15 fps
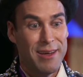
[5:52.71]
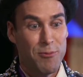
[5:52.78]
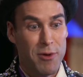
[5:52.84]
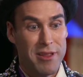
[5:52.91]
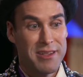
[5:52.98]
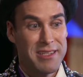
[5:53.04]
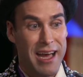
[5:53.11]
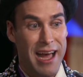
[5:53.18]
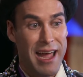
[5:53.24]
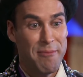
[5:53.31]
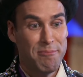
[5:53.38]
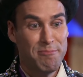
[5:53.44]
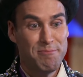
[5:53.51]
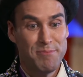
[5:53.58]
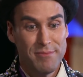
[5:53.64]
with
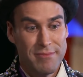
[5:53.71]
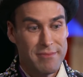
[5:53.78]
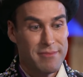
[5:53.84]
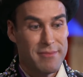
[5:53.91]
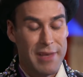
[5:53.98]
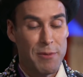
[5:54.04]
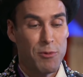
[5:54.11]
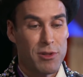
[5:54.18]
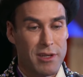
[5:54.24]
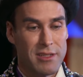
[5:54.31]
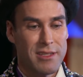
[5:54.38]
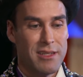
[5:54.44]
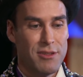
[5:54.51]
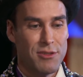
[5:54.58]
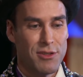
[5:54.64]
time, it will
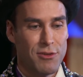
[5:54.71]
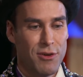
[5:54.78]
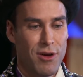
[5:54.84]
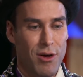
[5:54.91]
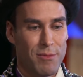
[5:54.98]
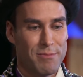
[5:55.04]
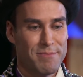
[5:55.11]
continue to grow.